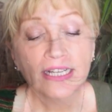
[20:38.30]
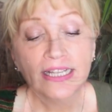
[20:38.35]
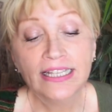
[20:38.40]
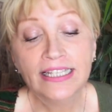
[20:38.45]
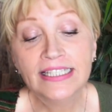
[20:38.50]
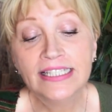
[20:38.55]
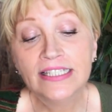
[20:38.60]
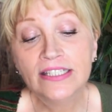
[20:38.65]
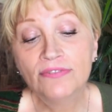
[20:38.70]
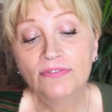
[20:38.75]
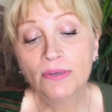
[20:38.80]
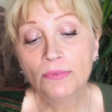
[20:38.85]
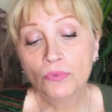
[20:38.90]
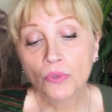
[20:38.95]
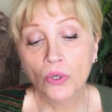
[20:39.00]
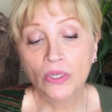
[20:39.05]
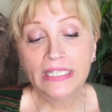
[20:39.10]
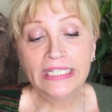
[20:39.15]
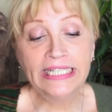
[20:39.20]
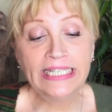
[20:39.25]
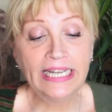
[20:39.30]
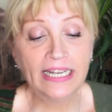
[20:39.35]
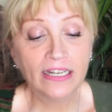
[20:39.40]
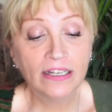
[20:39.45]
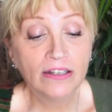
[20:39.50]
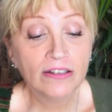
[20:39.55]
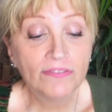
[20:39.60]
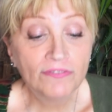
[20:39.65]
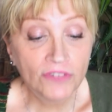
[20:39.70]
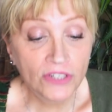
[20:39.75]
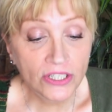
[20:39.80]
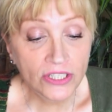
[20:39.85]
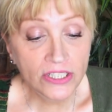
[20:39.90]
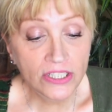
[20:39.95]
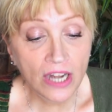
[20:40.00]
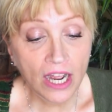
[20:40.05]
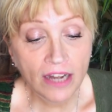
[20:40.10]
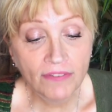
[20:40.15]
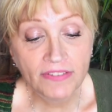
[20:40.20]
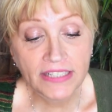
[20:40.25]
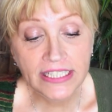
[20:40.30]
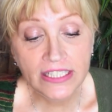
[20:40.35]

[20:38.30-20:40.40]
This is from Rolia. First off,